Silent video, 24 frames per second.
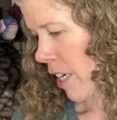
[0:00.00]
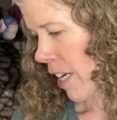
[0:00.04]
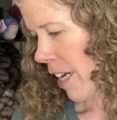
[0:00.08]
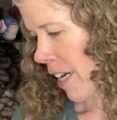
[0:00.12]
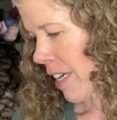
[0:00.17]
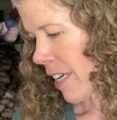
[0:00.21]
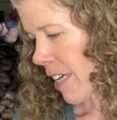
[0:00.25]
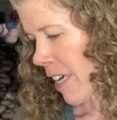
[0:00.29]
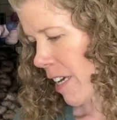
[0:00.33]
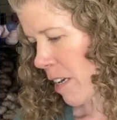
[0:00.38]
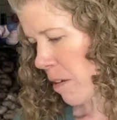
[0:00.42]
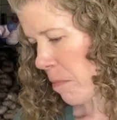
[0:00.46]
I
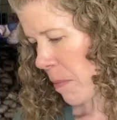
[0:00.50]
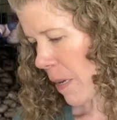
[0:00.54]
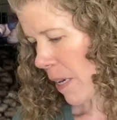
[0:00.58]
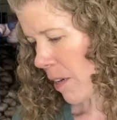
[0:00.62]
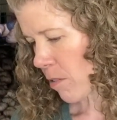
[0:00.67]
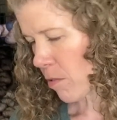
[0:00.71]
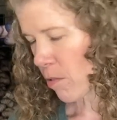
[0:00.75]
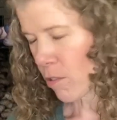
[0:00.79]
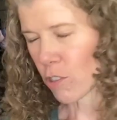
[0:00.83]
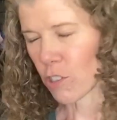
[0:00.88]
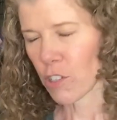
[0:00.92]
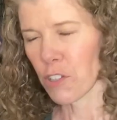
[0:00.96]
get about
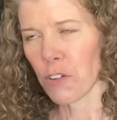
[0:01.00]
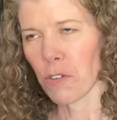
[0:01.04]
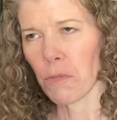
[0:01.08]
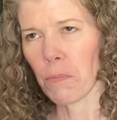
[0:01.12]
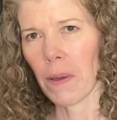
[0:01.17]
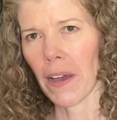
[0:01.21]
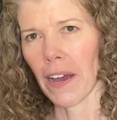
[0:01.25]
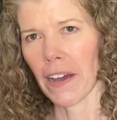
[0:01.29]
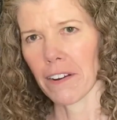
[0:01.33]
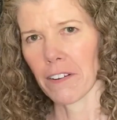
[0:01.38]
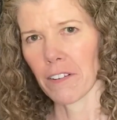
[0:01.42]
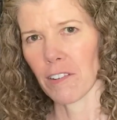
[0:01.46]
2
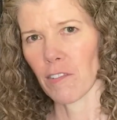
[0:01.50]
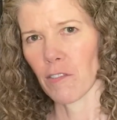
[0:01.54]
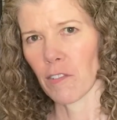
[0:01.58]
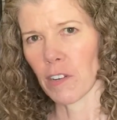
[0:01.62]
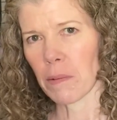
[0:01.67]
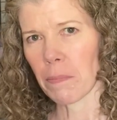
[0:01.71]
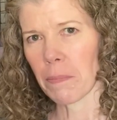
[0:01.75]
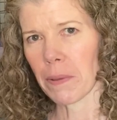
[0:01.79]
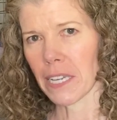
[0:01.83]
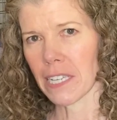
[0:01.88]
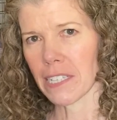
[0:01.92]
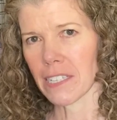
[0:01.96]
pattern
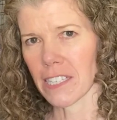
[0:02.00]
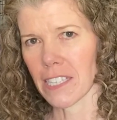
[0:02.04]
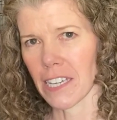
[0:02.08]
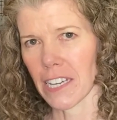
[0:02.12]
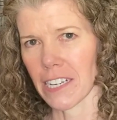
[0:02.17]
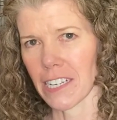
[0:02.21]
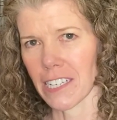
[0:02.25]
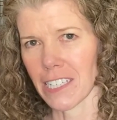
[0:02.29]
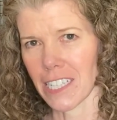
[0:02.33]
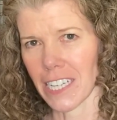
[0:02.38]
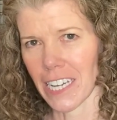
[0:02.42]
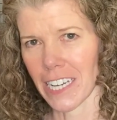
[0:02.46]
repeats in
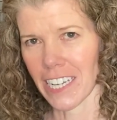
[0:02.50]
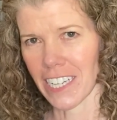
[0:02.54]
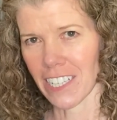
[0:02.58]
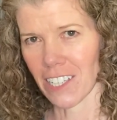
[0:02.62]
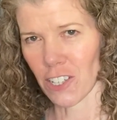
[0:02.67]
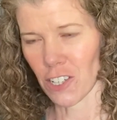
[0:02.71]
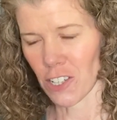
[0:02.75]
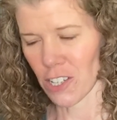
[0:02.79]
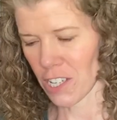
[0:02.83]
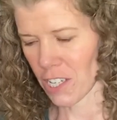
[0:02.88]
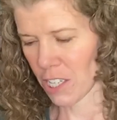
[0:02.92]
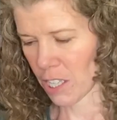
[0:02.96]
a day
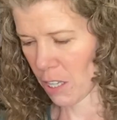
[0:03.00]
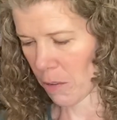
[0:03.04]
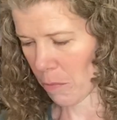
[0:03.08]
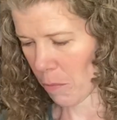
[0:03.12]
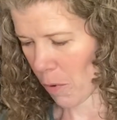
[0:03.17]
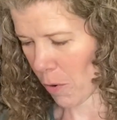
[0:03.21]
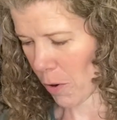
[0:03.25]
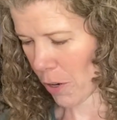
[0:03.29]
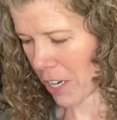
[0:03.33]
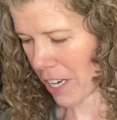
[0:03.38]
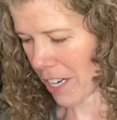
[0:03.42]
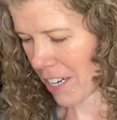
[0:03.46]
just in the
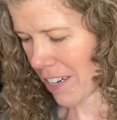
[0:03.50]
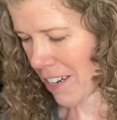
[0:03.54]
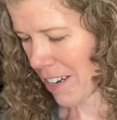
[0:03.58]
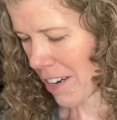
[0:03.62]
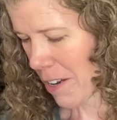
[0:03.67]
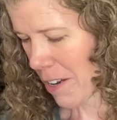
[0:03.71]
morning,